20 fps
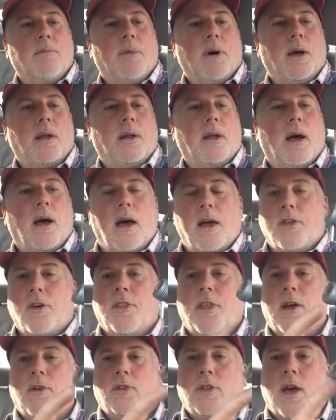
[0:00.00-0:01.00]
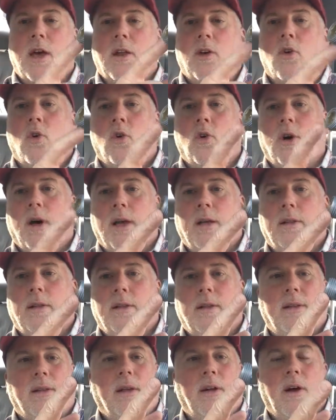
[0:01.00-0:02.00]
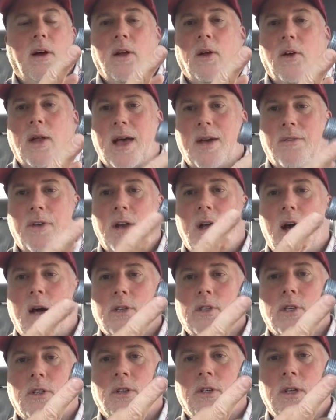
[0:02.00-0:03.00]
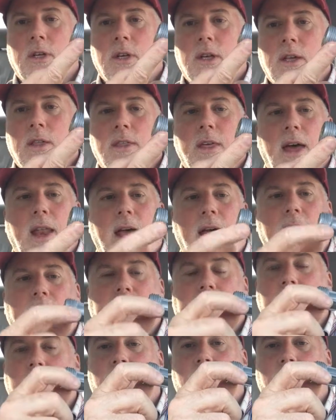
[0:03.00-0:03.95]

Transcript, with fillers: But uh, I thought that was kind of cool. I, you know, I don't have a nozzle that has